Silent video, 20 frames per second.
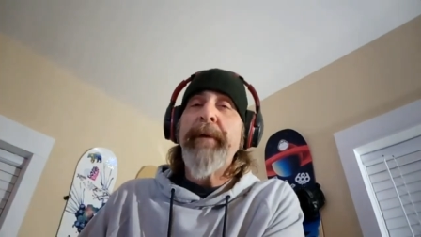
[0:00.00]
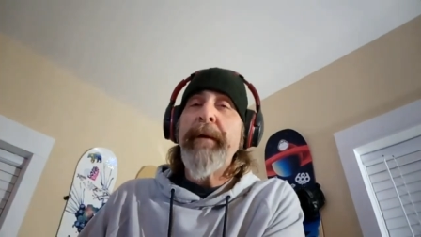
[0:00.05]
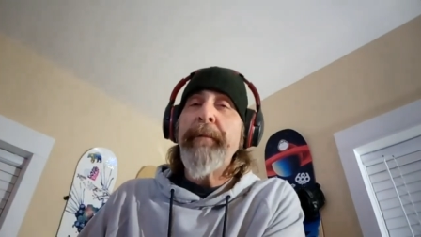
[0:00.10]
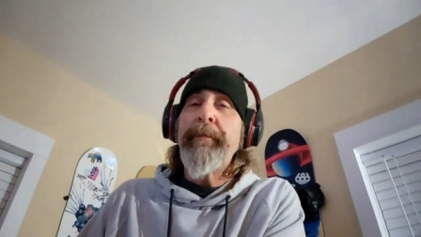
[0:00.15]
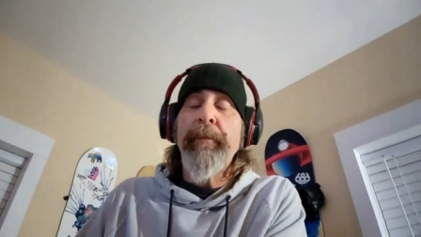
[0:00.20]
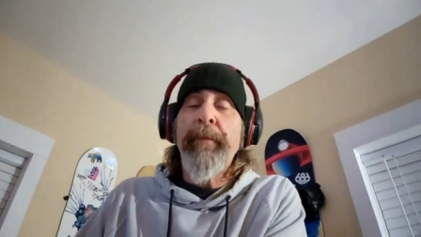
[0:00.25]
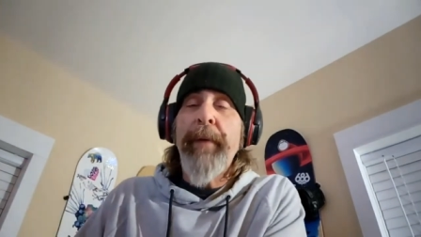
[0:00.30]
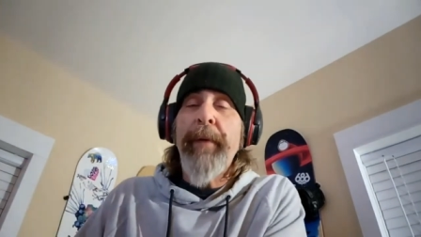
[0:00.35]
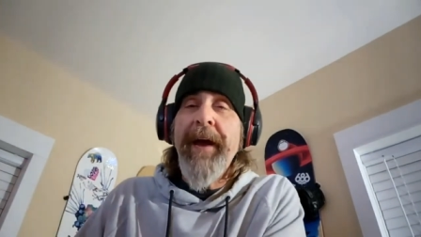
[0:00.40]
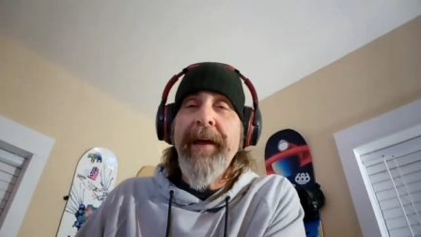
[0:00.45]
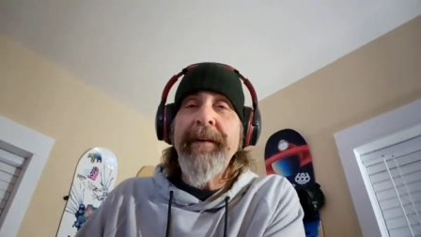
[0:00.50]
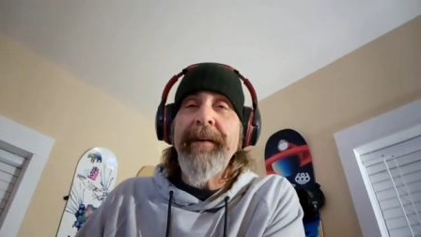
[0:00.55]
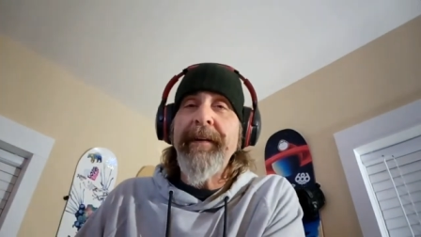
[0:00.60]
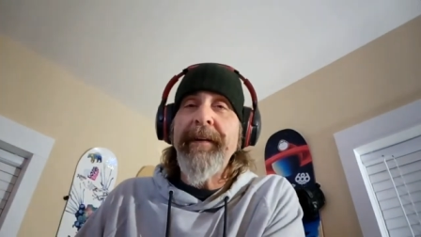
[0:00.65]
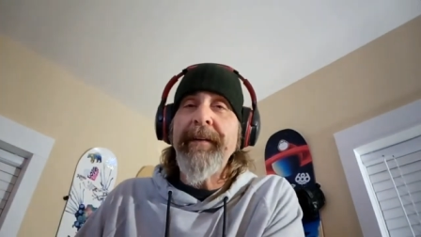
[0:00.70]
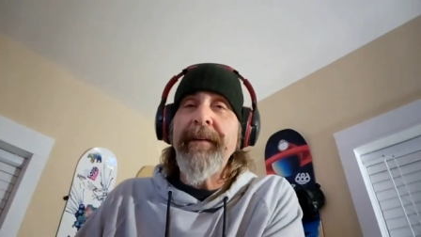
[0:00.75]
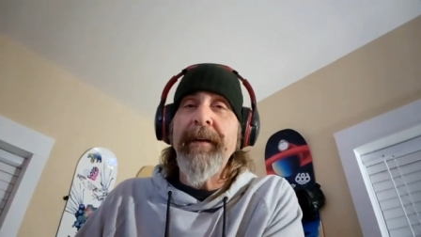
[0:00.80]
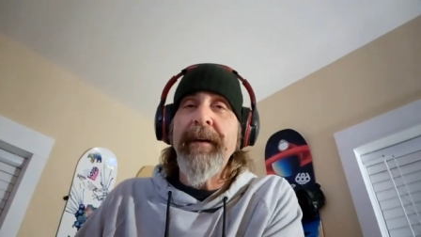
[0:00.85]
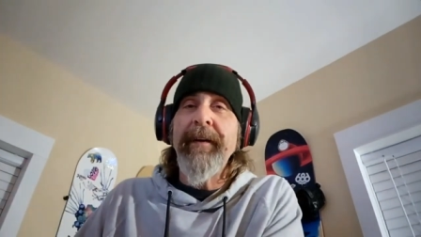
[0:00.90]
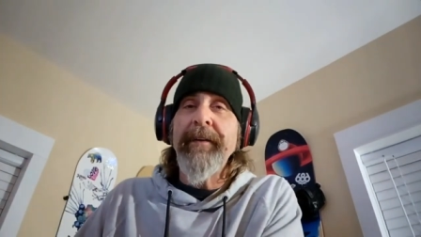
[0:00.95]
People are paying
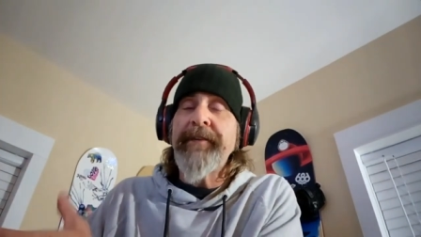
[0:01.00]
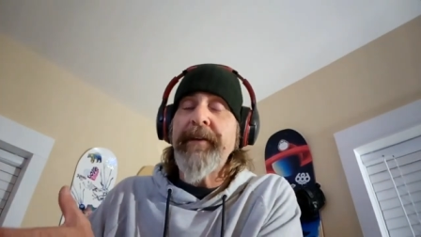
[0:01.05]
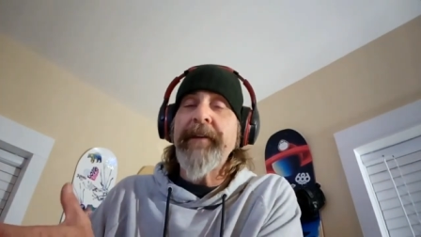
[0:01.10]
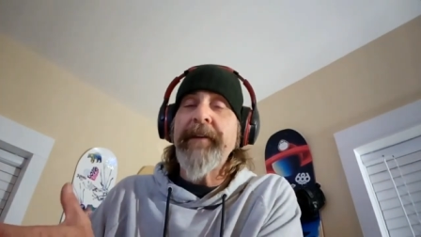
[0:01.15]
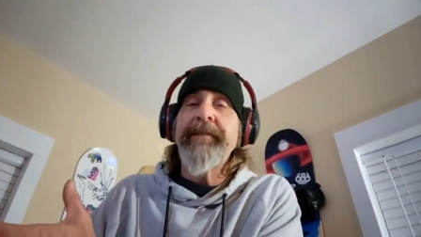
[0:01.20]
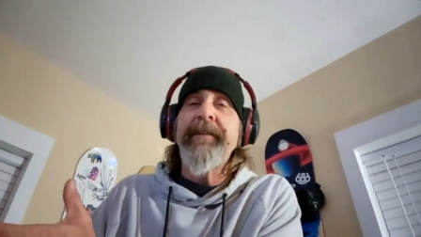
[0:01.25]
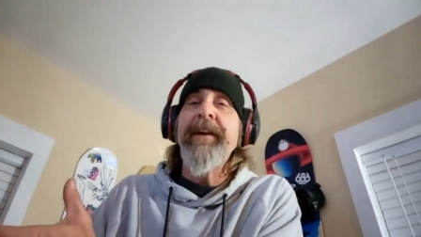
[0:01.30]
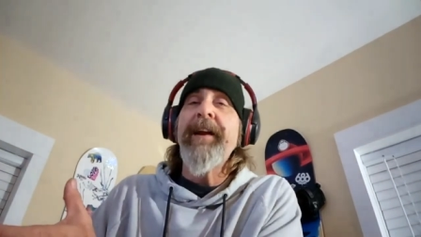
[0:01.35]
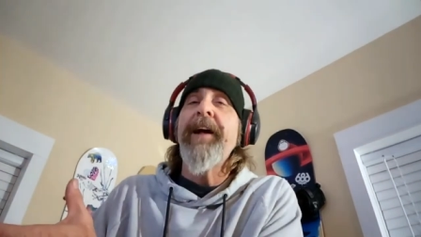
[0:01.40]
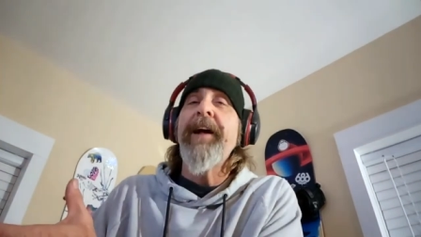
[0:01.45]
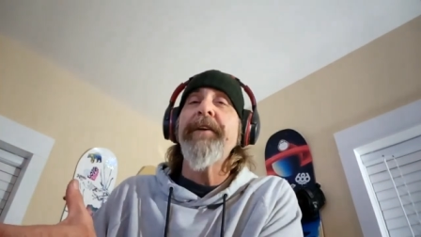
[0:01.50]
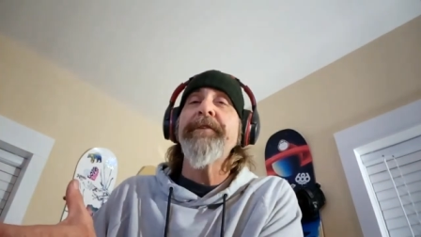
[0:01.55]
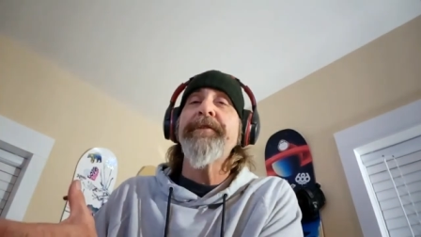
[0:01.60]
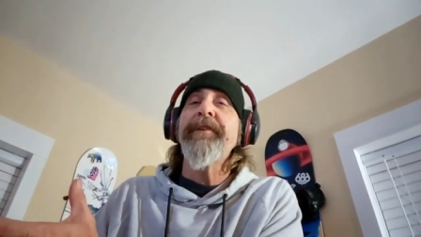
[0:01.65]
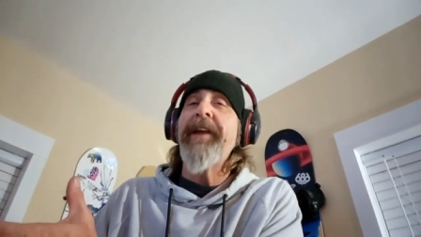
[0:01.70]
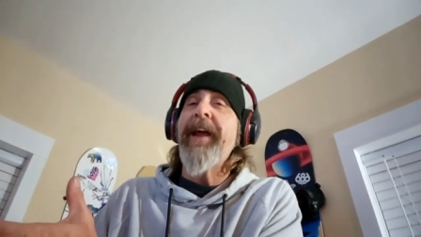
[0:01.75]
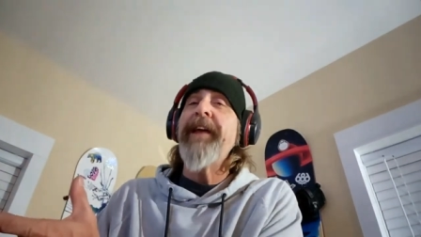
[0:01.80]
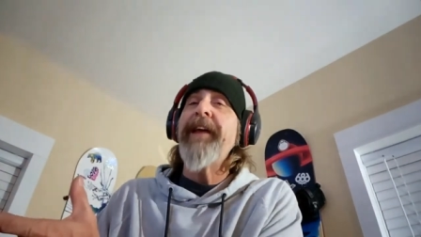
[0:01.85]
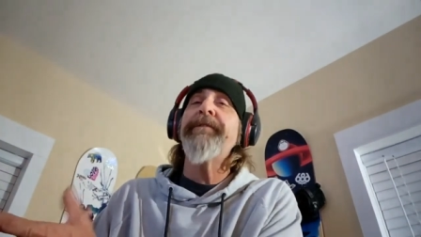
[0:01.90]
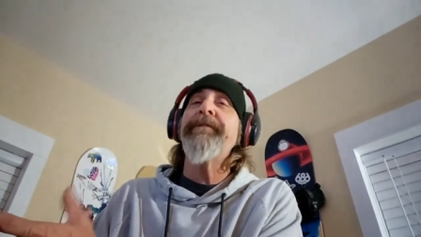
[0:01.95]
in
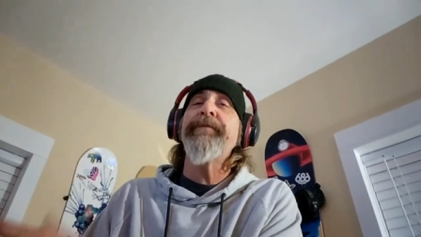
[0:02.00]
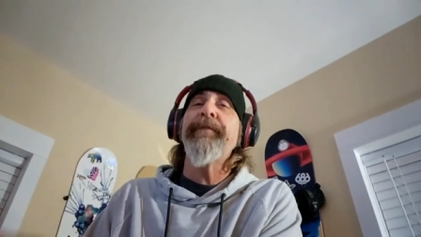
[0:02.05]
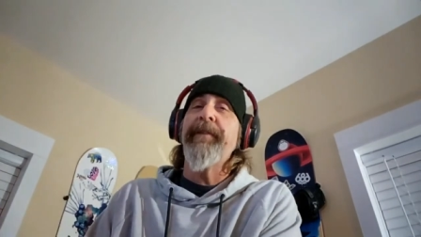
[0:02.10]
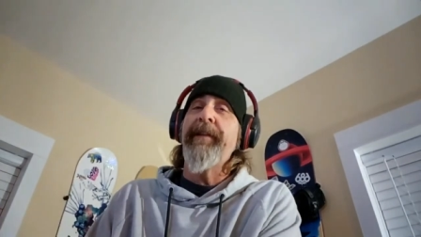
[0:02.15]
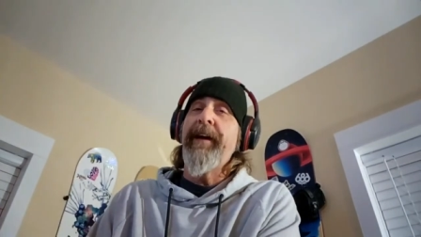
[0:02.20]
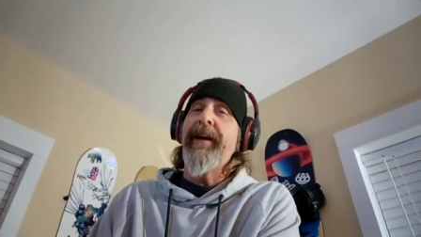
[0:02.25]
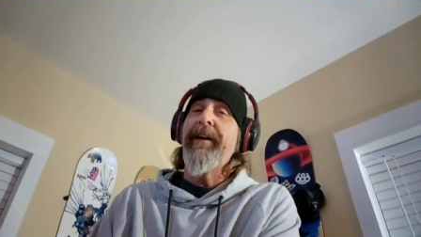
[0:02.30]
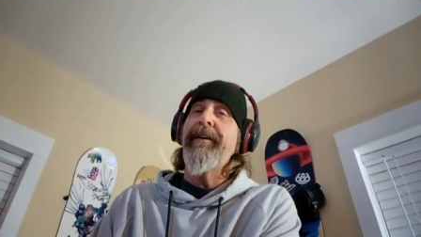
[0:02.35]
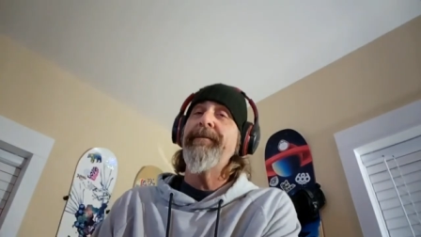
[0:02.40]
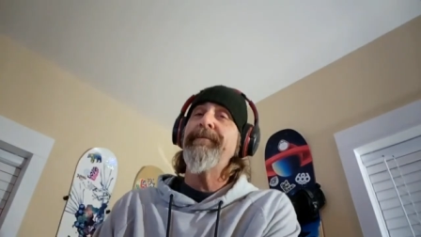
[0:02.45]
$60 an eighth for